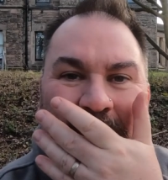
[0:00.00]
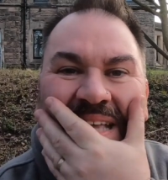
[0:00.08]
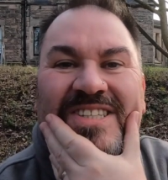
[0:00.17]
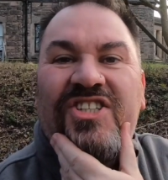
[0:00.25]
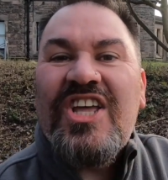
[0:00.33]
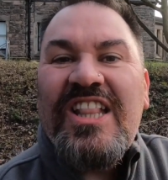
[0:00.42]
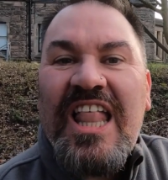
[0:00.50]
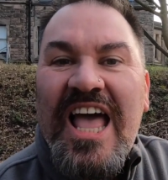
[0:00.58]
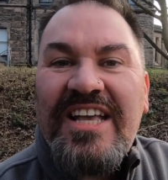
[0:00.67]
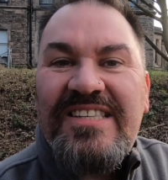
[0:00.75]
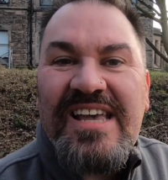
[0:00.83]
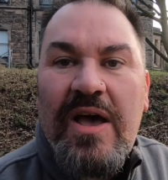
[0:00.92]
Bidston
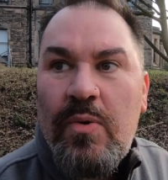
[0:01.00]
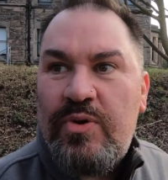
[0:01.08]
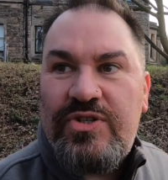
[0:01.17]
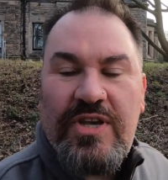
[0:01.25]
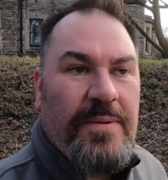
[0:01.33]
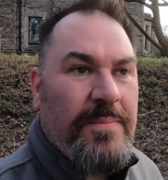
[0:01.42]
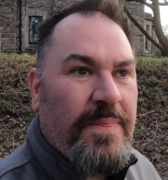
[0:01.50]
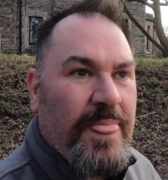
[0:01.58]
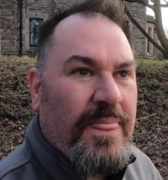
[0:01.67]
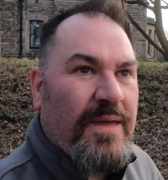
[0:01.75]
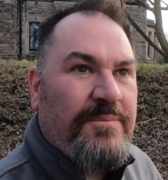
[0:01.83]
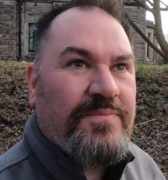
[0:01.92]
Lighthouse.
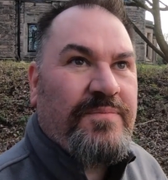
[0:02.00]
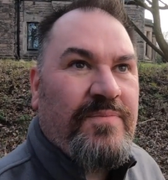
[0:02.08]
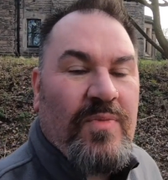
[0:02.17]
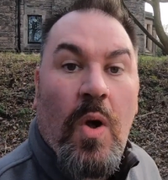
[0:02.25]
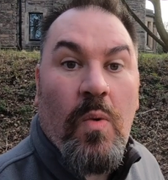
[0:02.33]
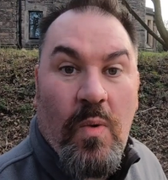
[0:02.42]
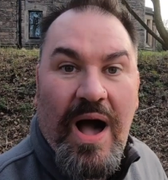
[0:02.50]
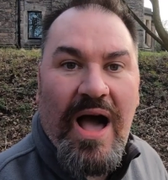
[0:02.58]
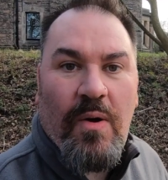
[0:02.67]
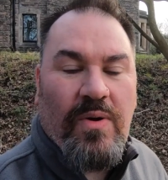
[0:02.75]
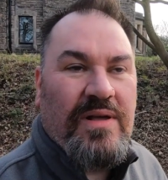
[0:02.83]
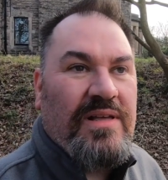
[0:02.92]

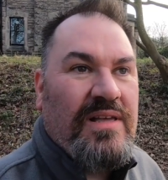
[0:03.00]
Wow.